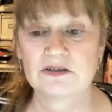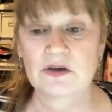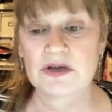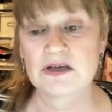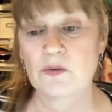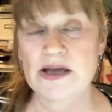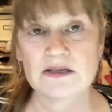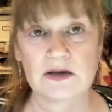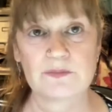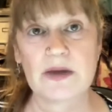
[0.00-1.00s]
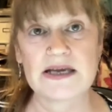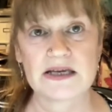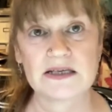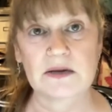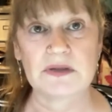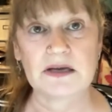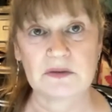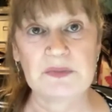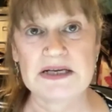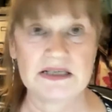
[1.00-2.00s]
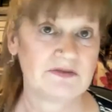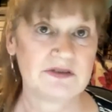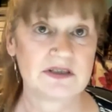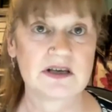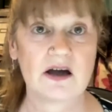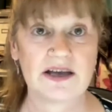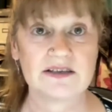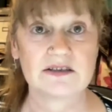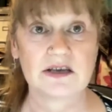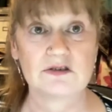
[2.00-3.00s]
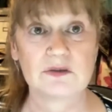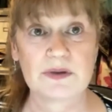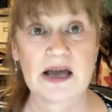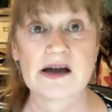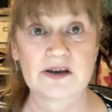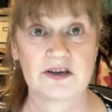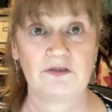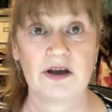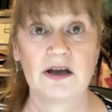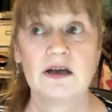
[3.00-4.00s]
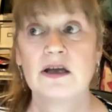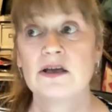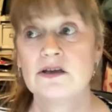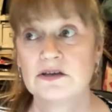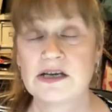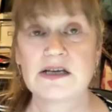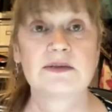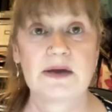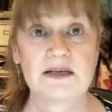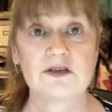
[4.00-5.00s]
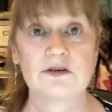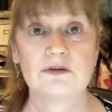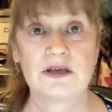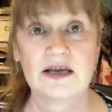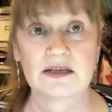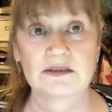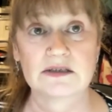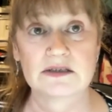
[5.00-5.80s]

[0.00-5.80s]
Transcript: So you end up making something a completely different size. So to be accurate, you'd need to make 2 things.